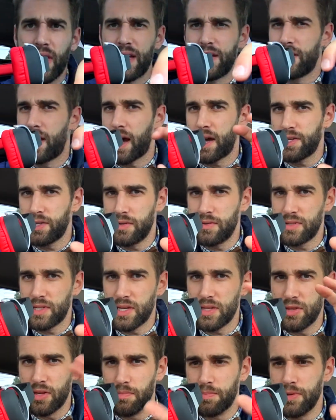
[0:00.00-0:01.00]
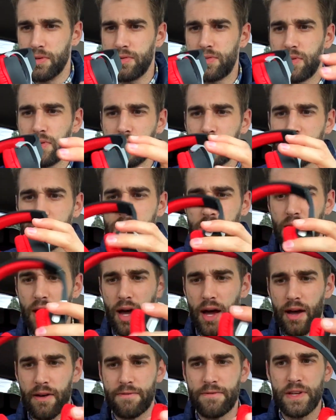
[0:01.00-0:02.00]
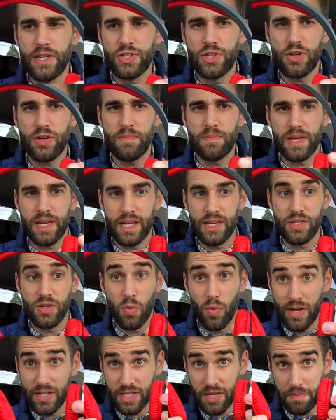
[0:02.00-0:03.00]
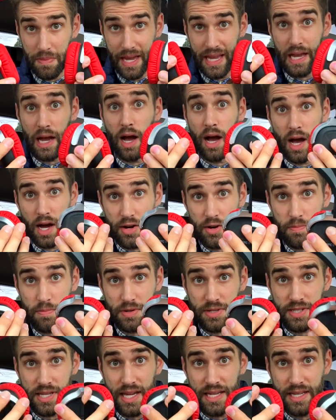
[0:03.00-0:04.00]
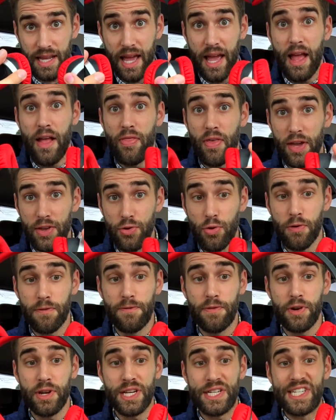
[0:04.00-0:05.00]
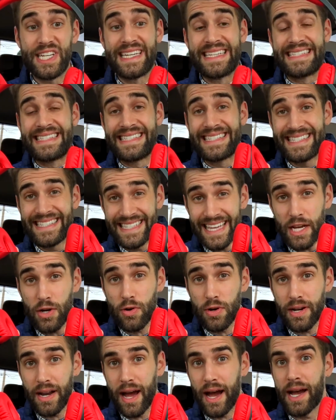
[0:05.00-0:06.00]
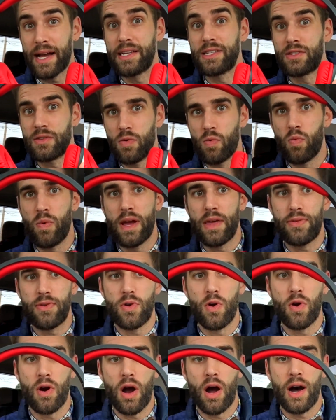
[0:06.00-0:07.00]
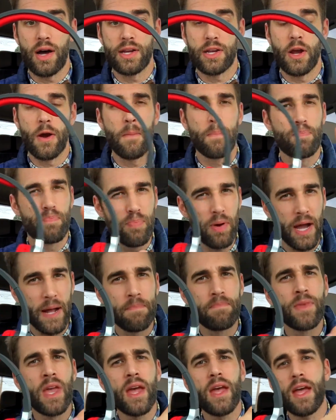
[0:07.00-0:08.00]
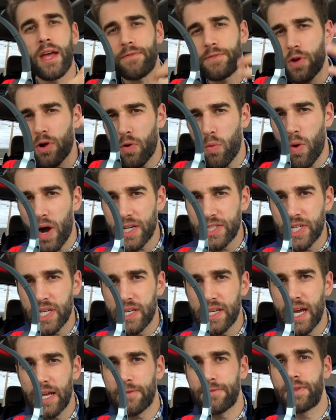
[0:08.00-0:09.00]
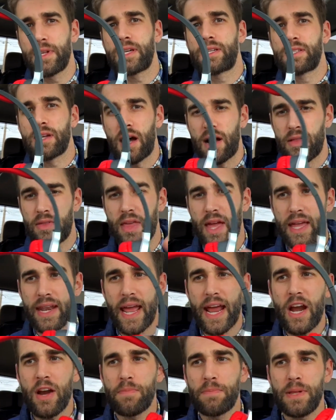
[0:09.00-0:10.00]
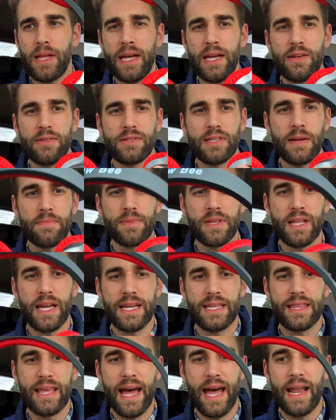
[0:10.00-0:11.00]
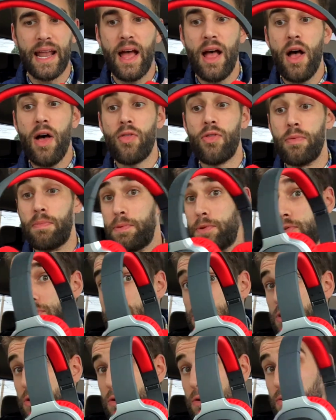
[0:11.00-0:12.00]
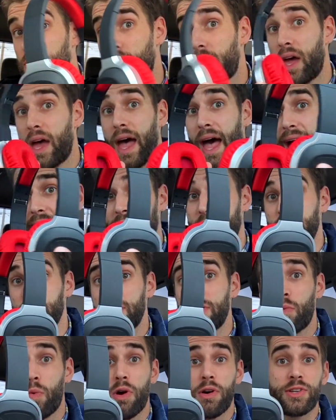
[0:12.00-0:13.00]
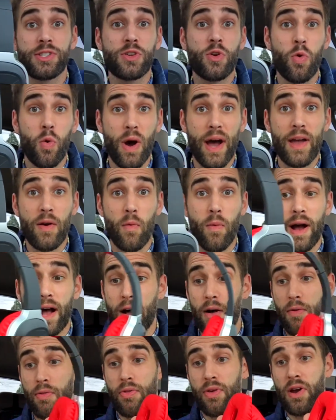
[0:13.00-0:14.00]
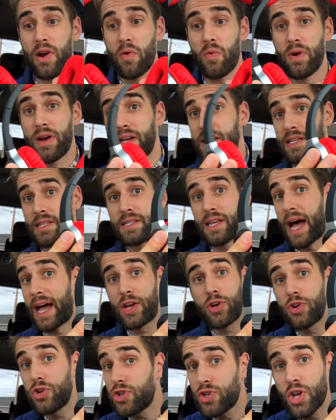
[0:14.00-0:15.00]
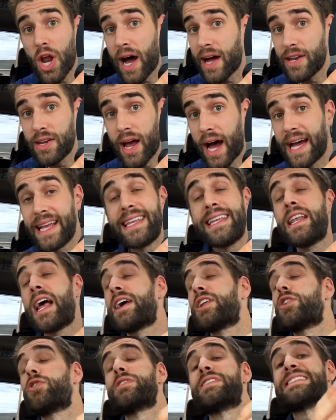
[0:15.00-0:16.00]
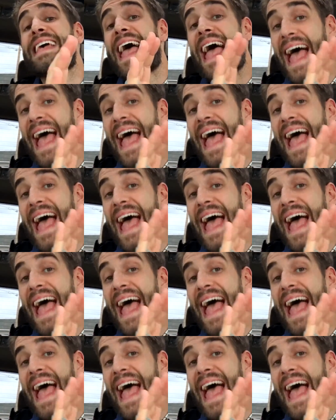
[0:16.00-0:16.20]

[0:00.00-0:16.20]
and not using the Bluetooth uh, feature because you want to make 100% that your footage is synchronized with your audio. But if you're watching Netflix on an airplane or something like that, the Bluetooth actually works quite well. There was, I could not, I did not notice